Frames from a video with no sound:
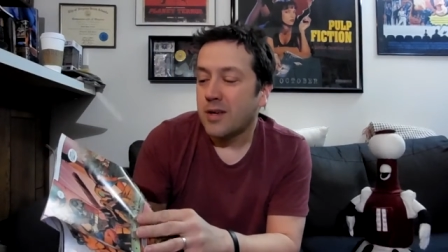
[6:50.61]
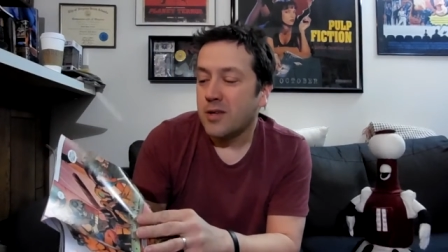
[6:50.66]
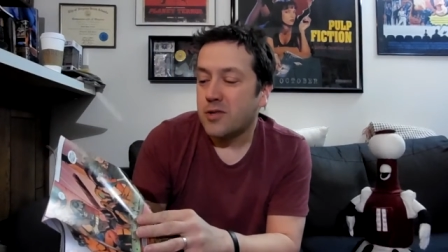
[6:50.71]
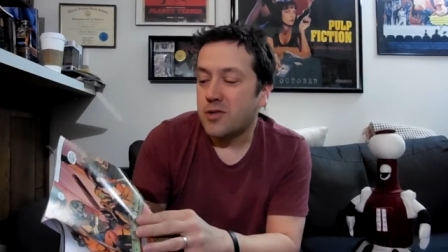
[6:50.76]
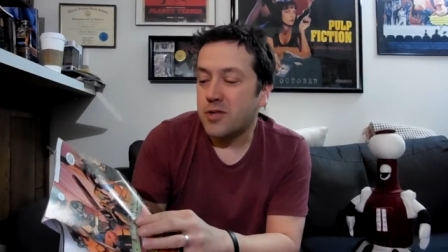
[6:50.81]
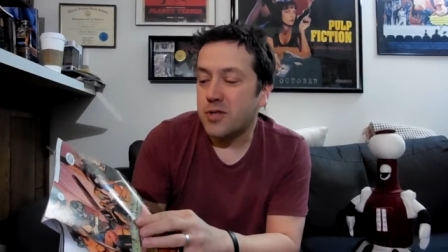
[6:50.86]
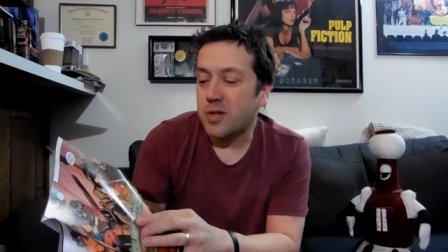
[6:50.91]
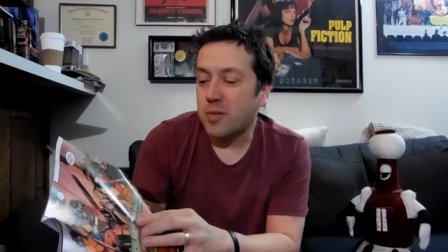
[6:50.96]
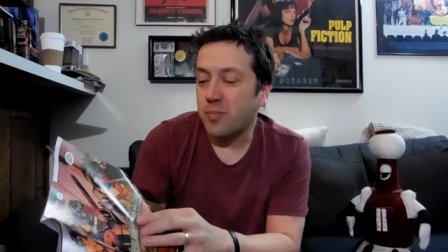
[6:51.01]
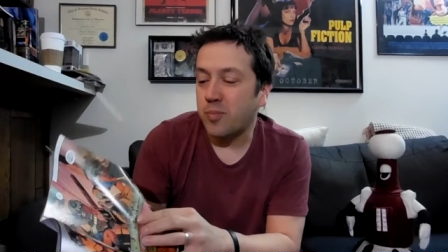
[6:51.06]

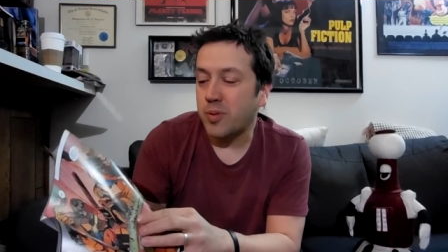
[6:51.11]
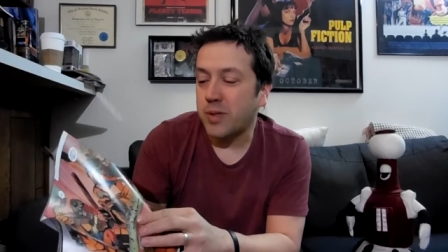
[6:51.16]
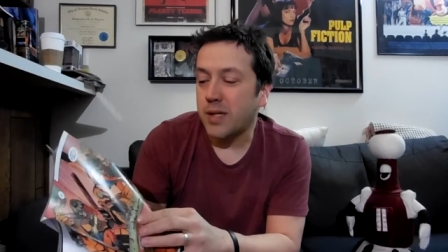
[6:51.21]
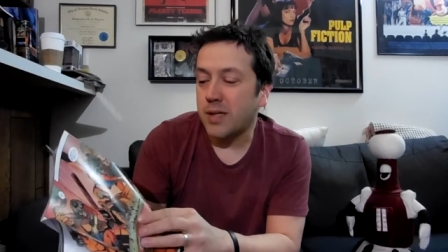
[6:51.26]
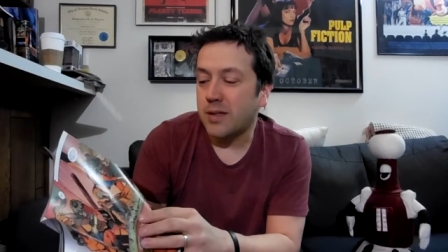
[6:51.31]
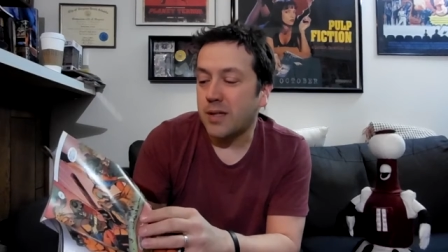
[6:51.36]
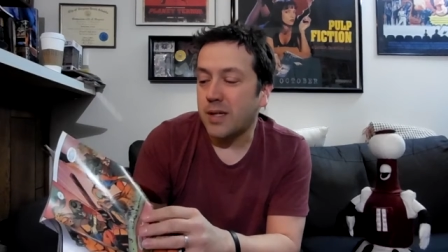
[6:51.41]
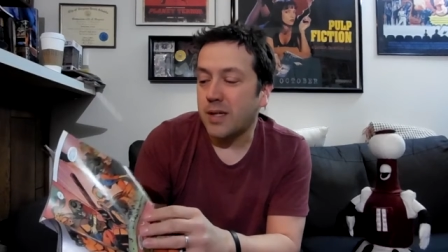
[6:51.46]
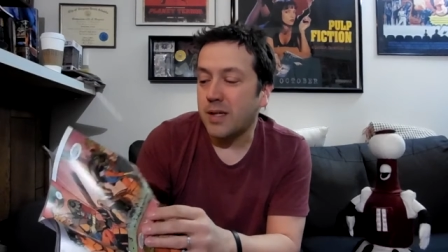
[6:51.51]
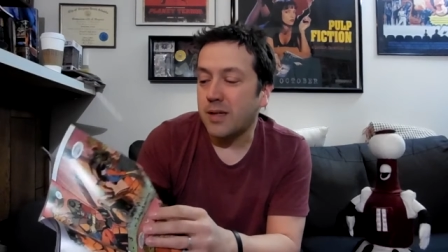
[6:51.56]
she's
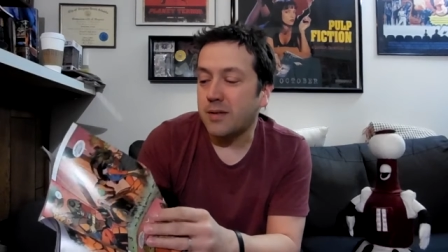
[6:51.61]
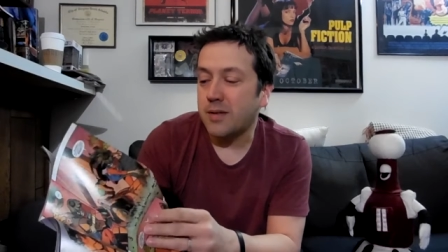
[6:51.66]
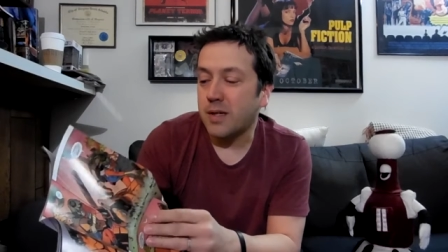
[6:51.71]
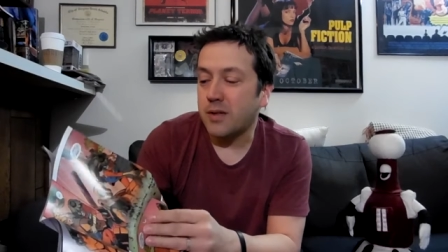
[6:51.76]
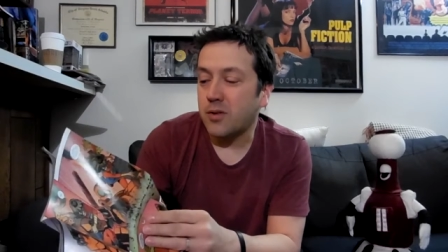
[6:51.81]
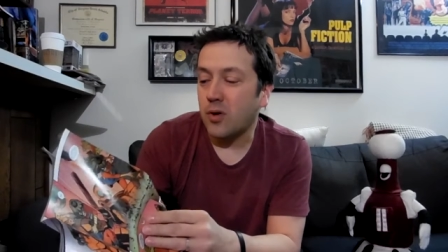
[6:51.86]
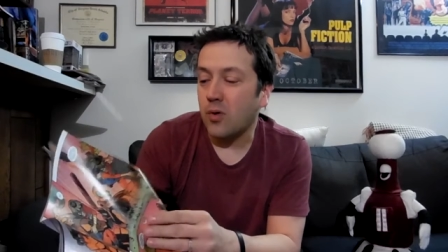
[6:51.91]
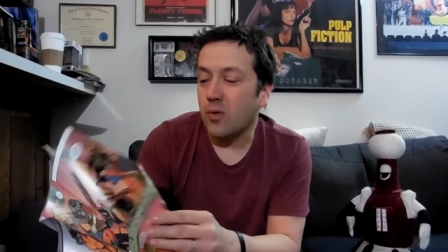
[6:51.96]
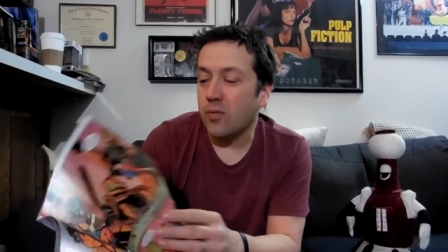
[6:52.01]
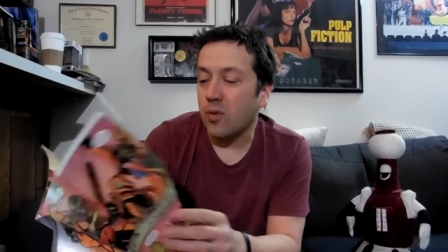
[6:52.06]
completely
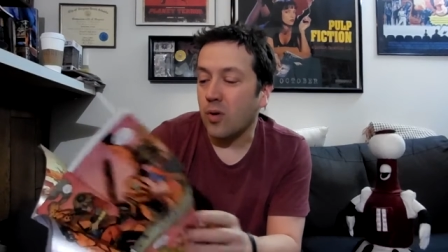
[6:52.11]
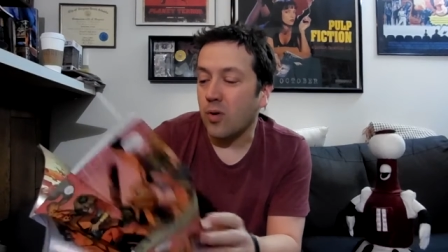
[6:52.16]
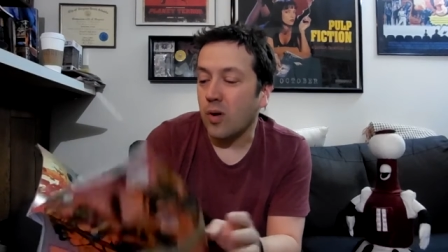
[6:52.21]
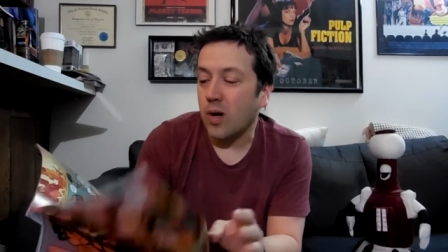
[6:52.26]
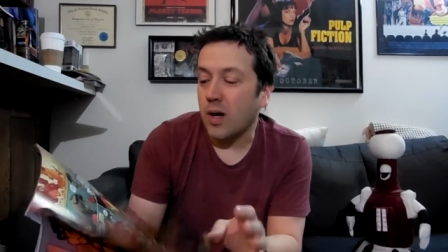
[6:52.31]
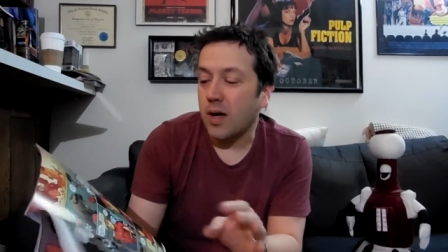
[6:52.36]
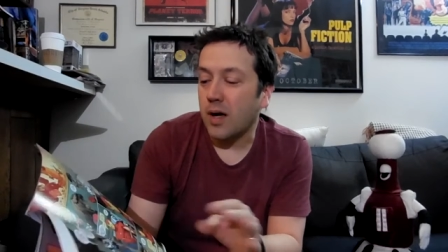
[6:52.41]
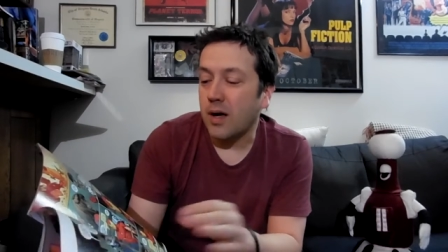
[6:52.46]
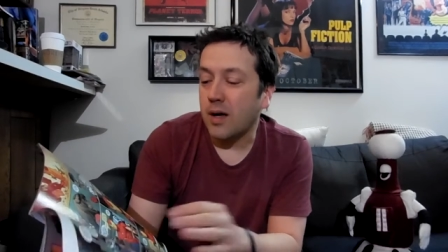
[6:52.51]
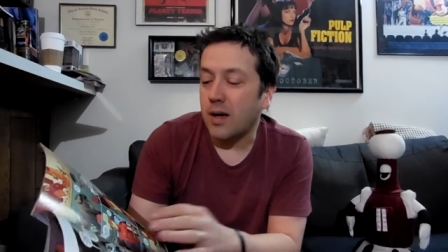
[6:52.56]
dicked
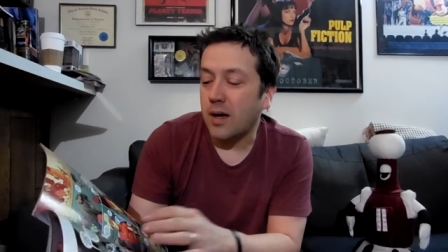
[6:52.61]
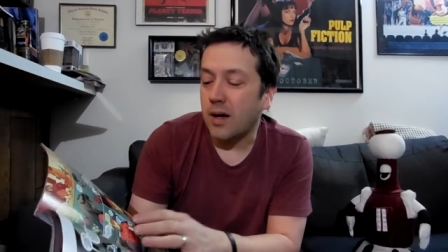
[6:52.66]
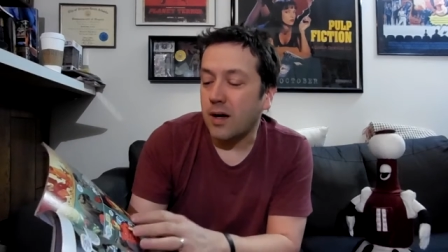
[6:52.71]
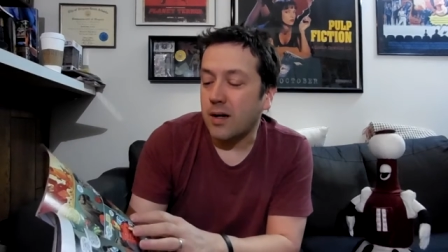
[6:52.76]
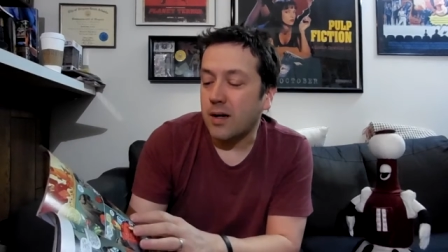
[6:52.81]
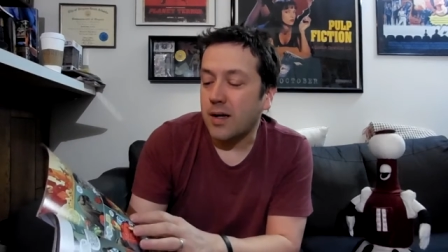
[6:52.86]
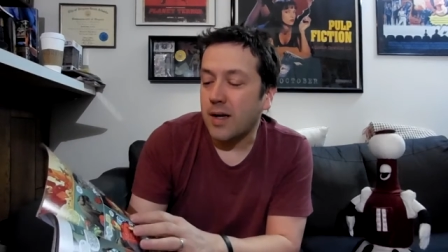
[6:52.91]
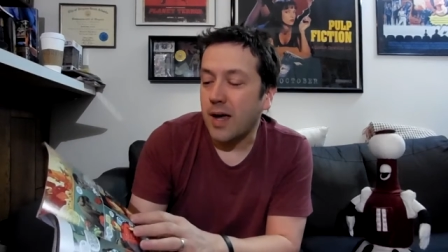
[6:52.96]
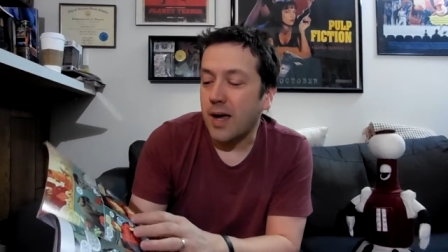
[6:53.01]
over.